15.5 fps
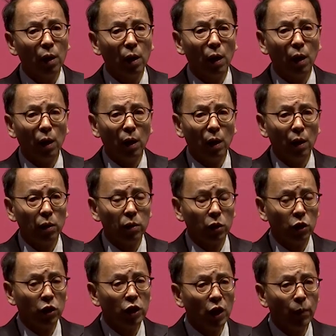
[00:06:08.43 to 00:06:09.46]

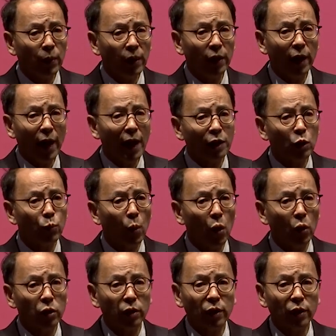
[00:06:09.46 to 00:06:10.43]
GDP export.